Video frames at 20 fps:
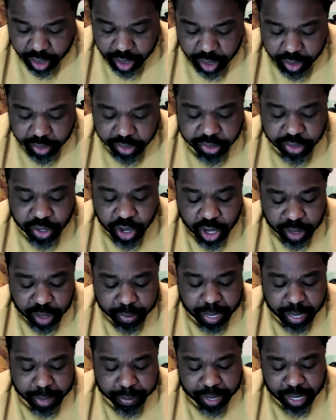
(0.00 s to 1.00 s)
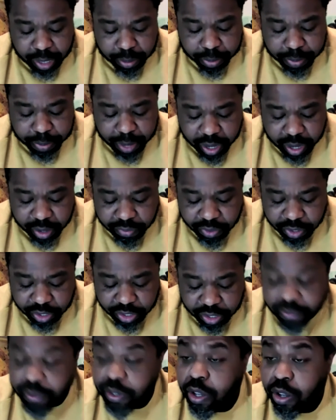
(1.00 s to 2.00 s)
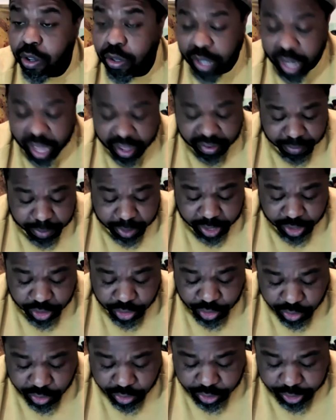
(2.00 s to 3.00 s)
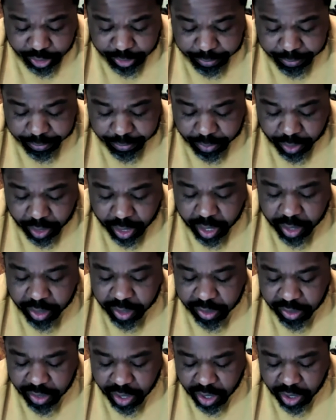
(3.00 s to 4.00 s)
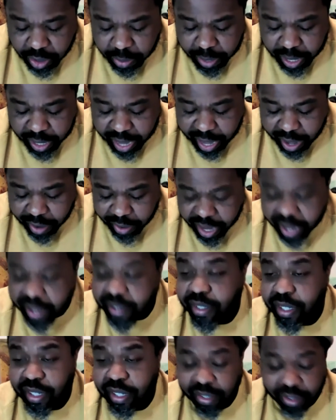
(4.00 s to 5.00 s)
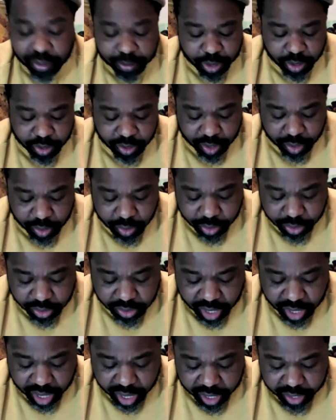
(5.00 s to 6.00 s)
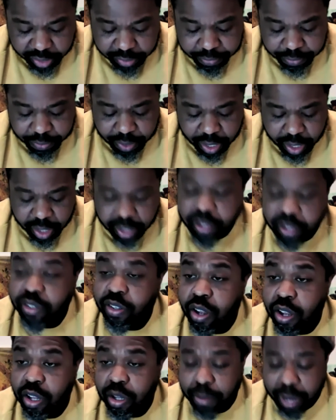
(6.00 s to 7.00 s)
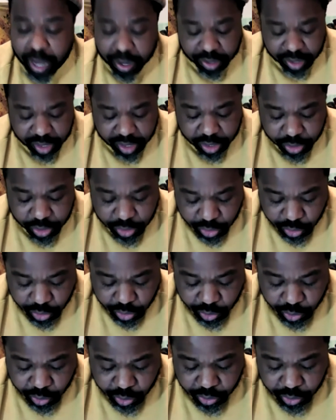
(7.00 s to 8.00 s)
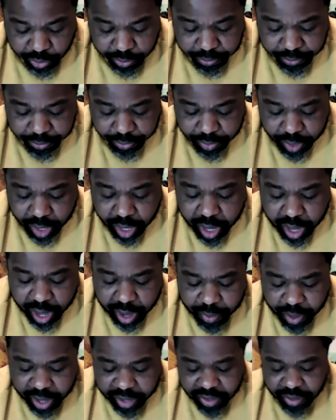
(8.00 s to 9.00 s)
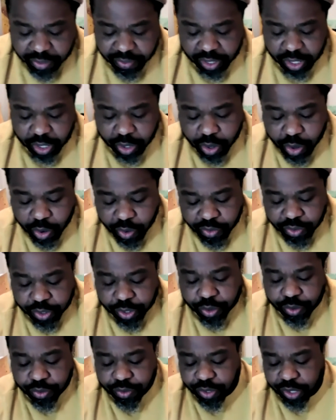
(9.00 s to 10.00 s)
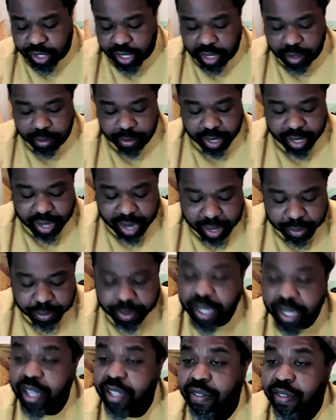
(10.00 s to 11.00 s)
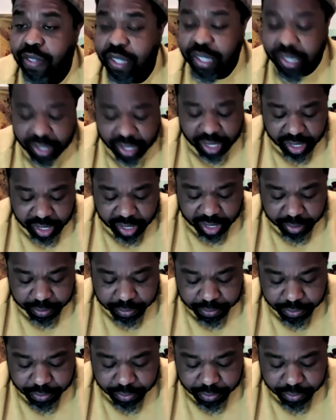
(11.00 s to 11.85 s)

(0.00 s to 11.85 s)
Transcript: The song about being prepared for a difficult life but enduring. The song about how nice it is to be on the Lord's side. The song about good news. I watched the video over and over again, but not because of the singing.